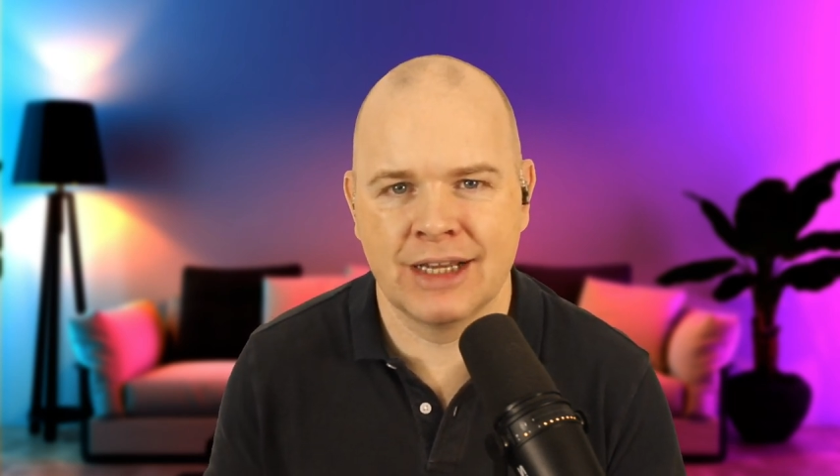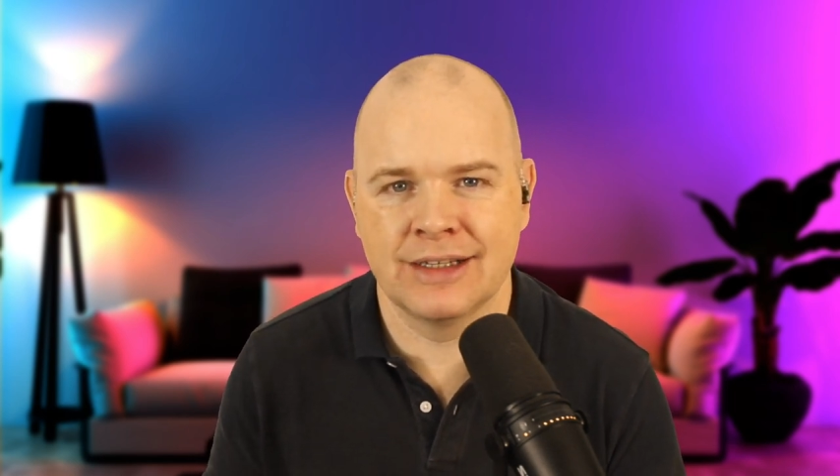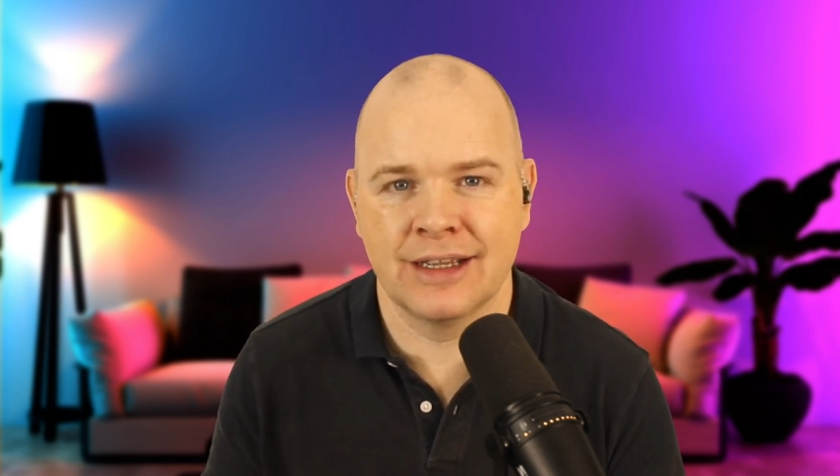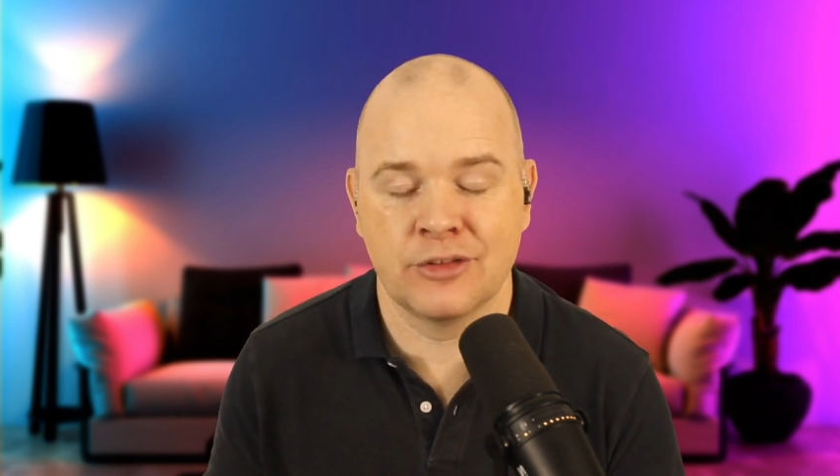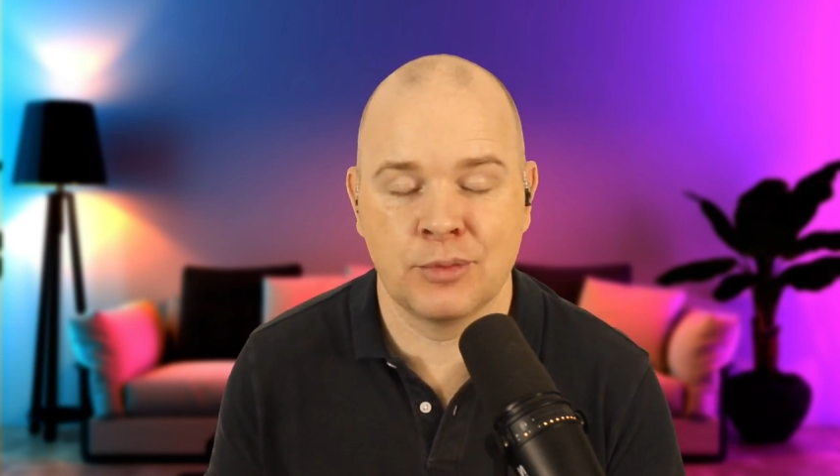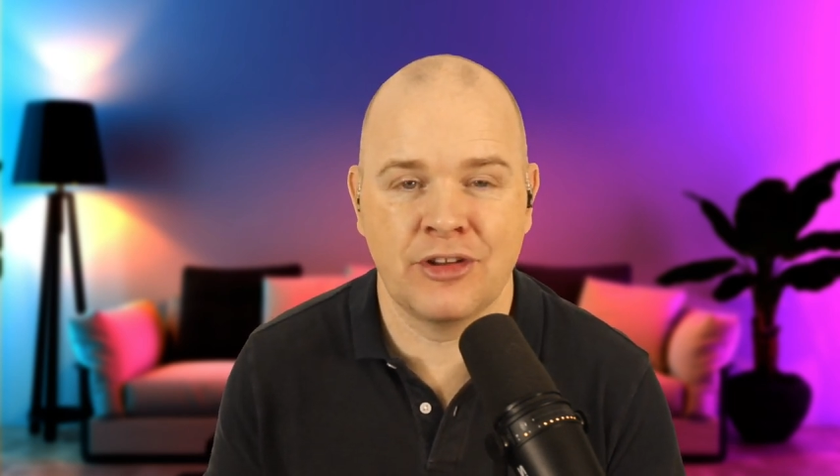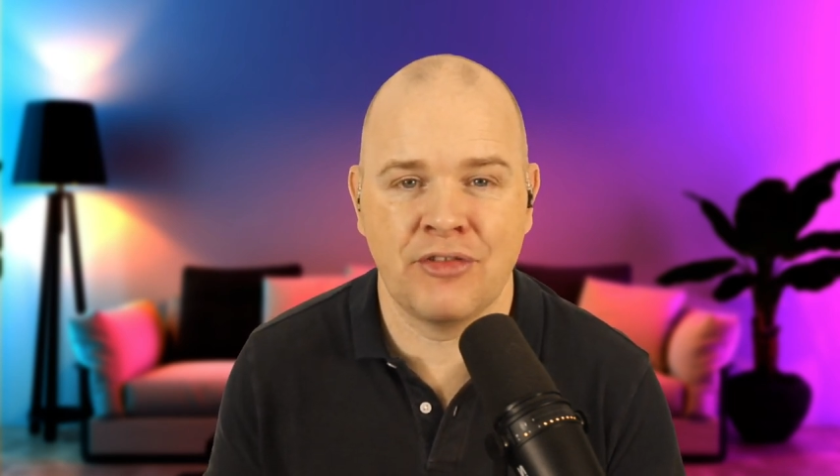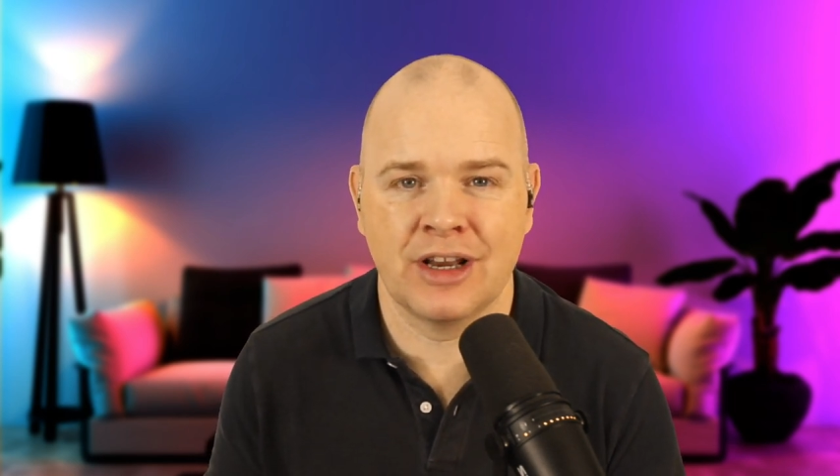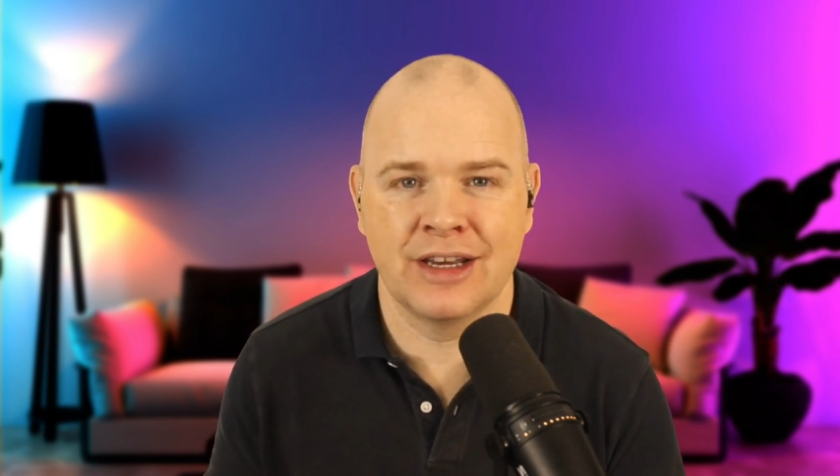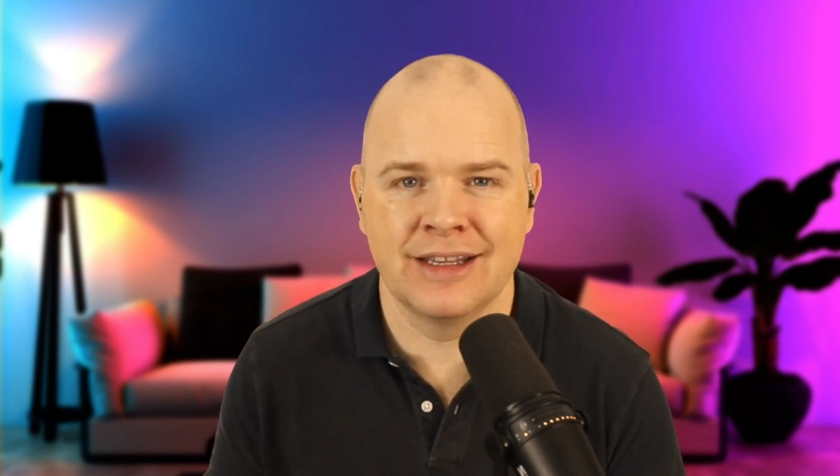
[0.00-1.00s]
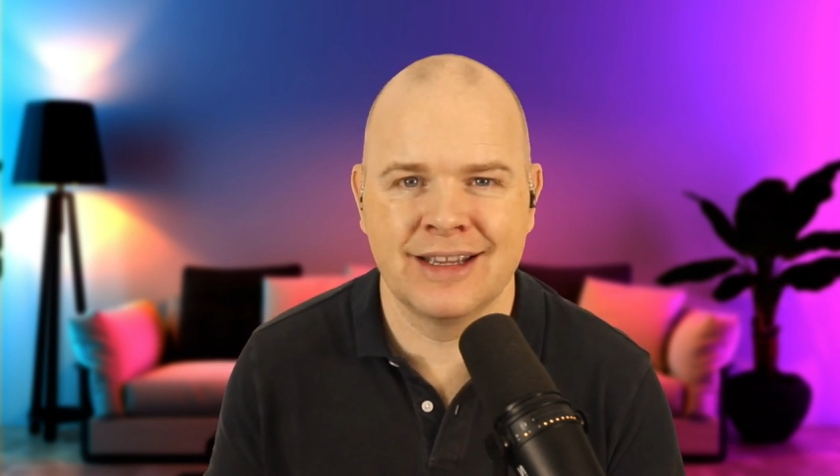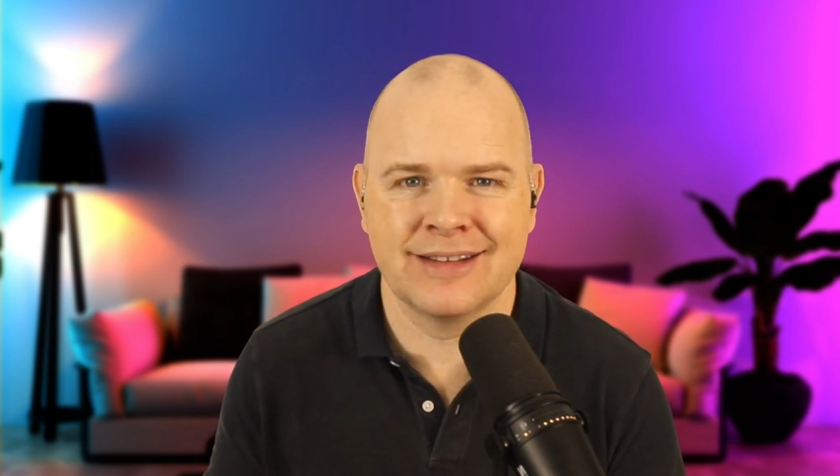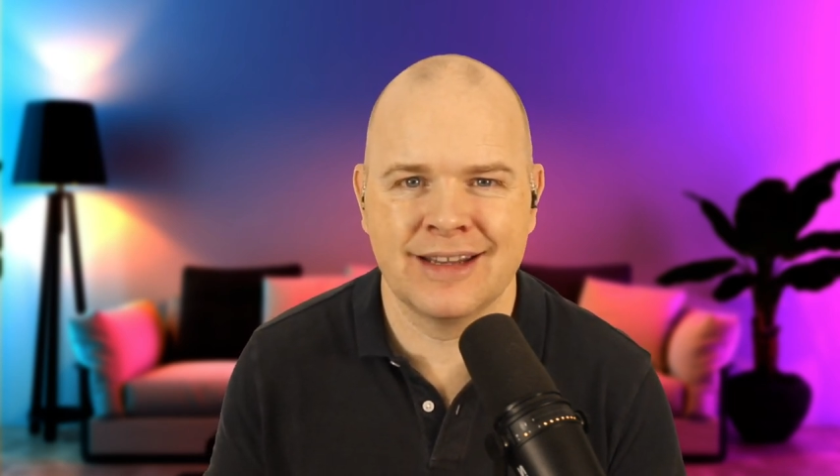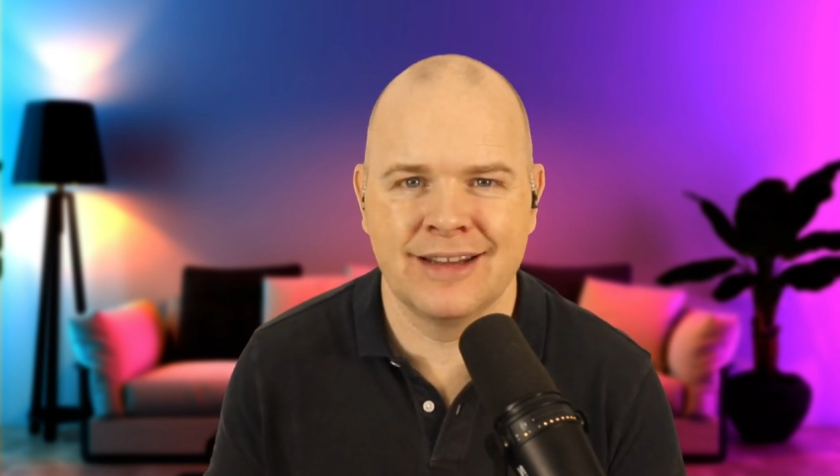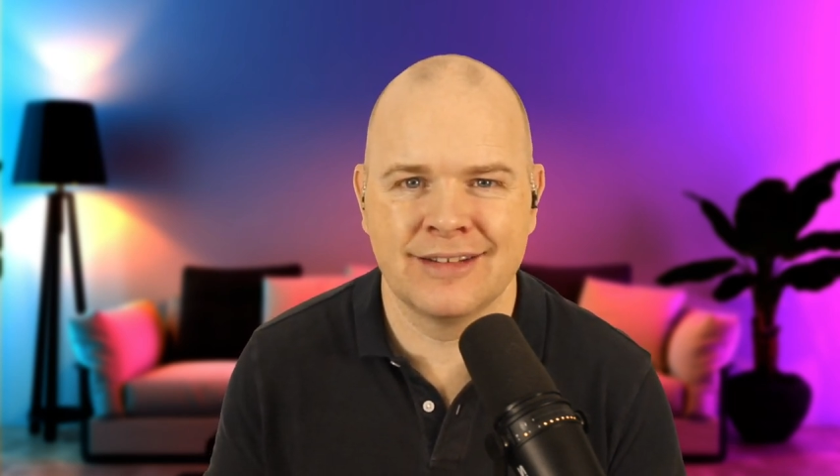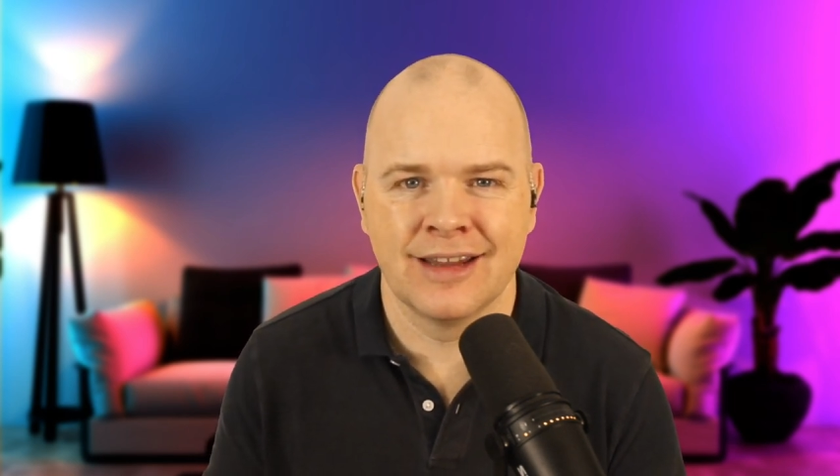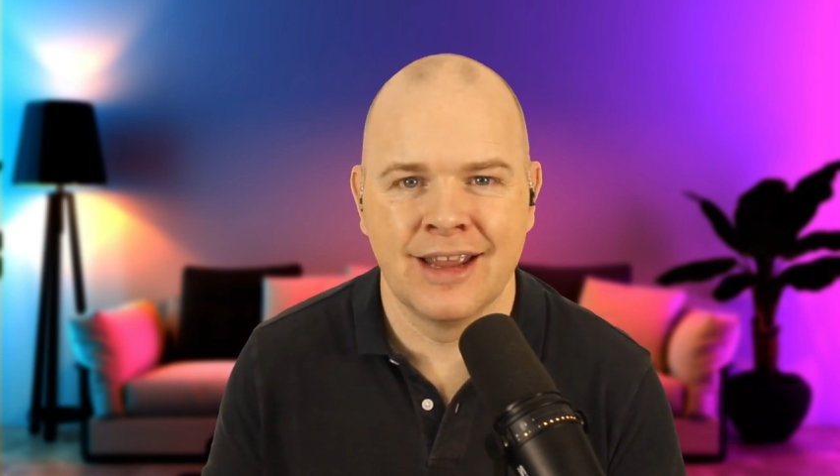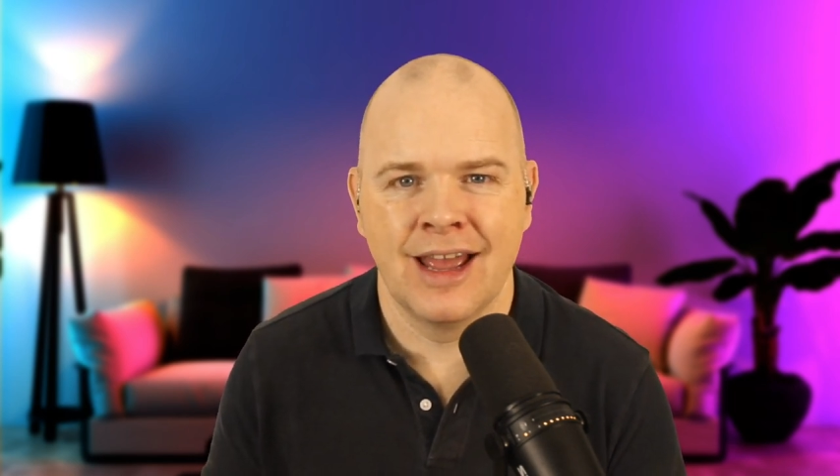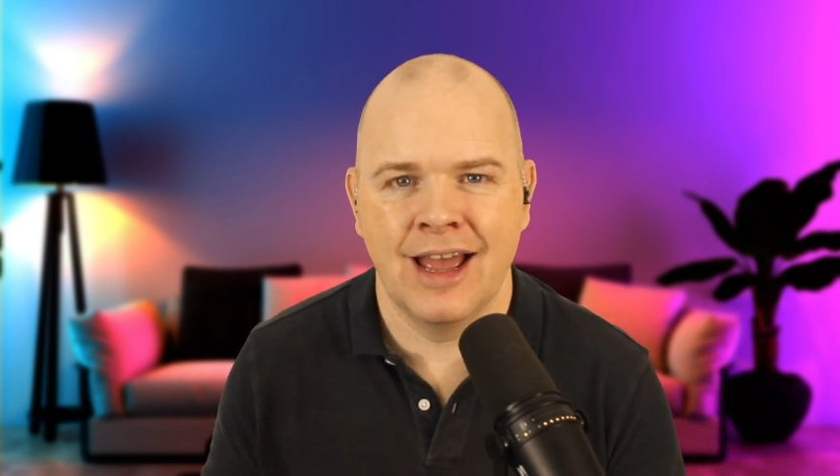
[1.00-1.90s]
And uh, specifically, it is,